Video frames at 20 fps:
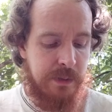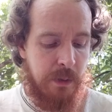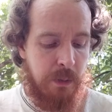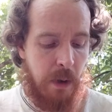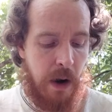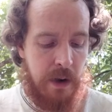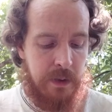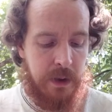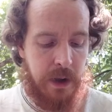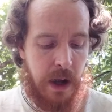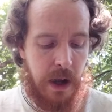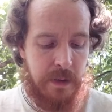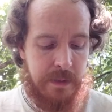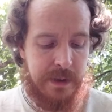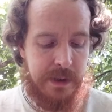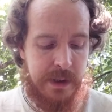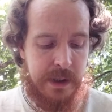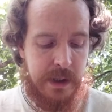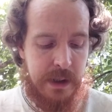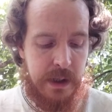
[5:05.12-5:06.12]
round
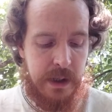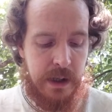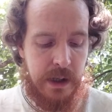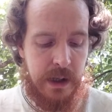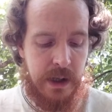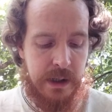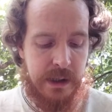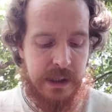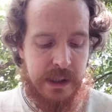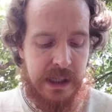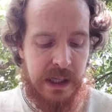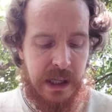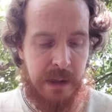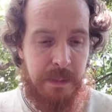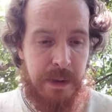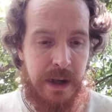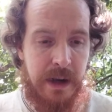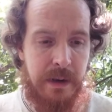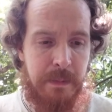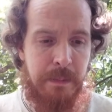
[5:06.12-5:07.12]
cuffs, a stick
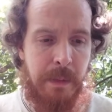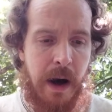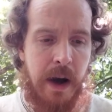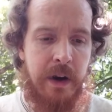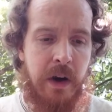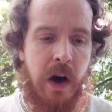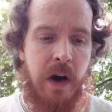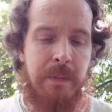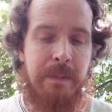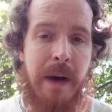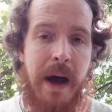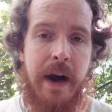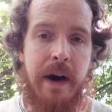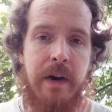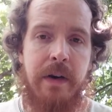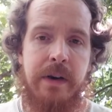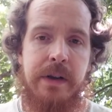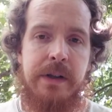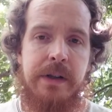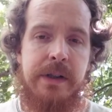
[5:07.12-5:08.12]
pin of bygone
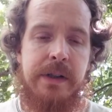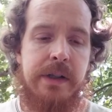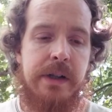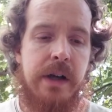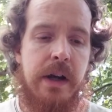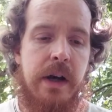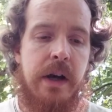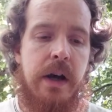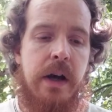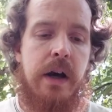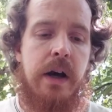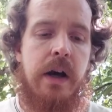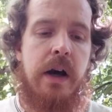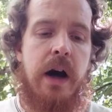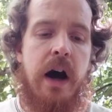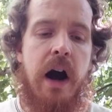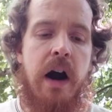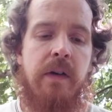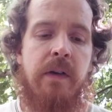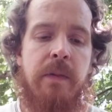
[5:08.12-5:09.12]
patterns,
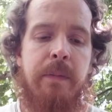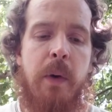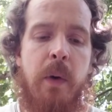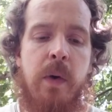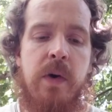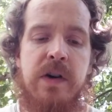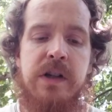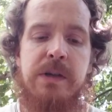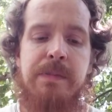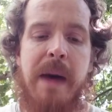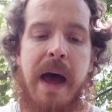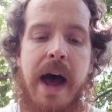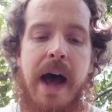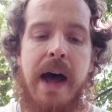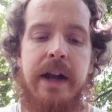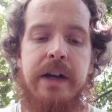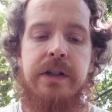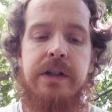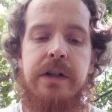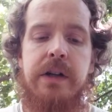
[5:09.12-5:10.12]
a reporter's
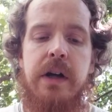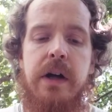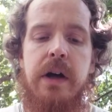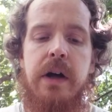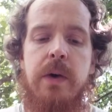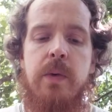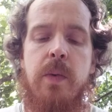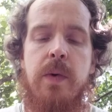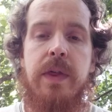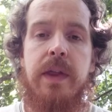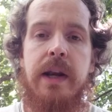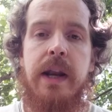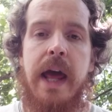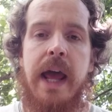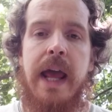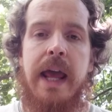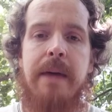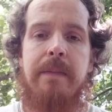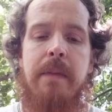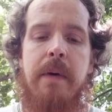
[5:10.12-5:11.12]
badge with the
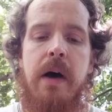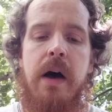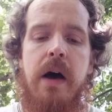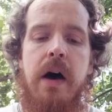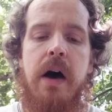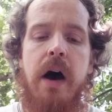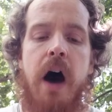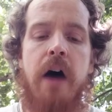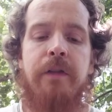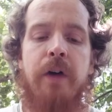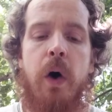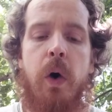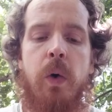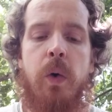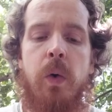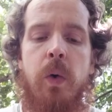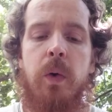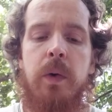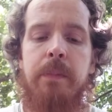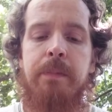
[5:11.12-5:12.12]
name of
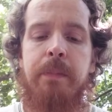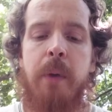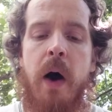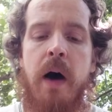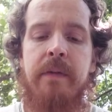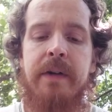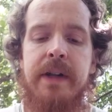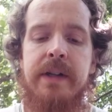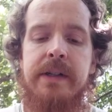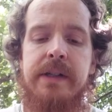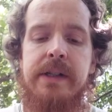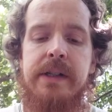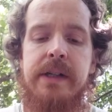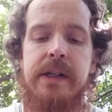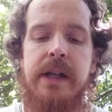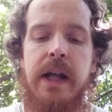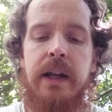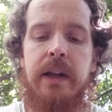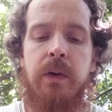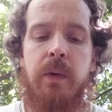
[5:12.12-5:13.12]
Old Providence
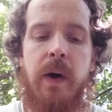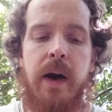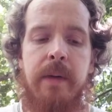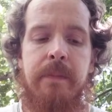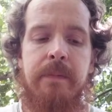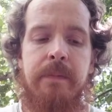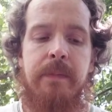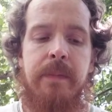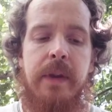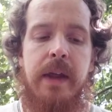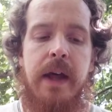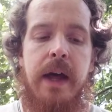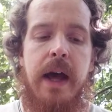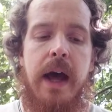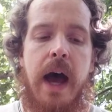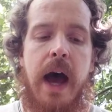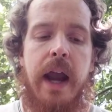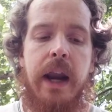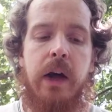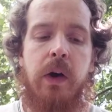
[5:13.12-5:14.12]
Telegram,
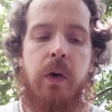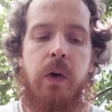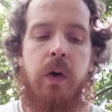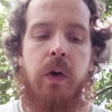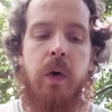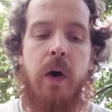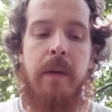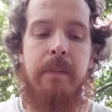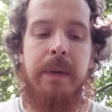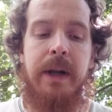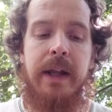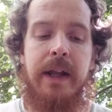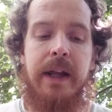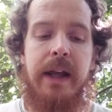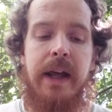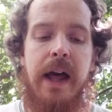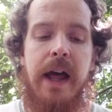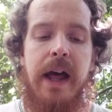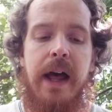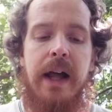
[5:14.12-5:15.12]
and a crumbling
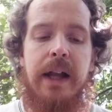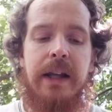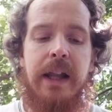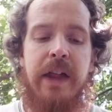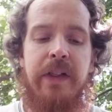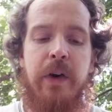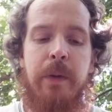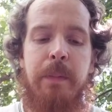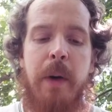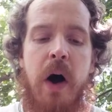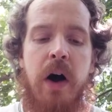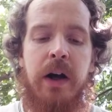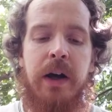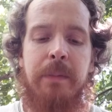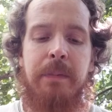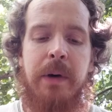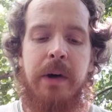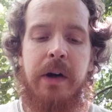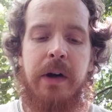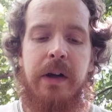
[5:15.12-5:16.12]
leather
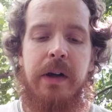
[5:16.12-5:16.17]
pocketbook.